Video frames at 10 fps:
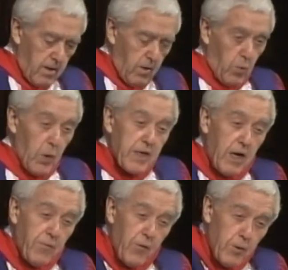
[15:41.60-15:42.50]
We go
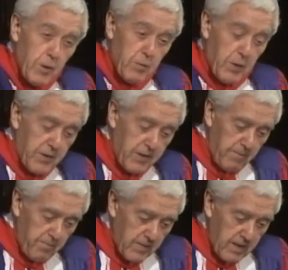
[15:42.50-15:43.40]
forward with
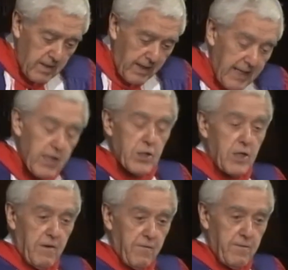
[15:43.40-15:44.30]

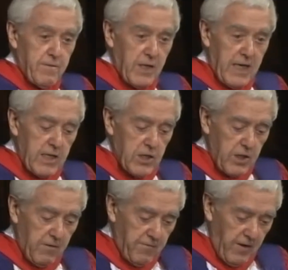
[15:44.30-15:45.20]
the energy
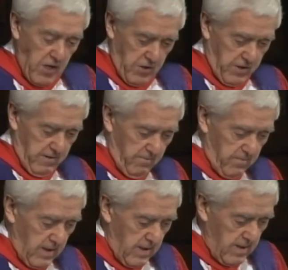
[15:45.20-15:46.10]
of faith,
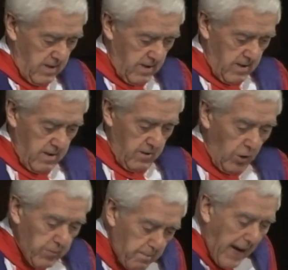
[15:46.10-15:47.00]

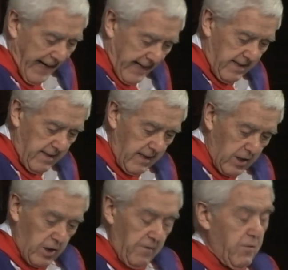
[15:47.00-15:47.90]
not back into
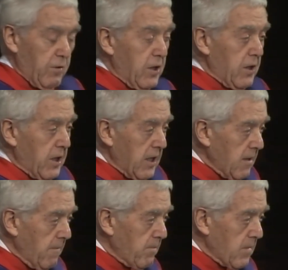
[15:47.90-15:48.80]
the futility
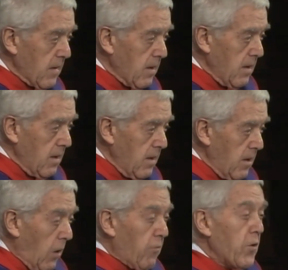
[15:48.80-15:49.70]

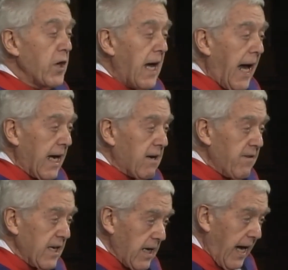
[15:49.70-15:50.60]
of
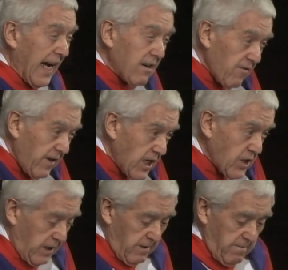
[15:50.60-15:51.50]
aggravation,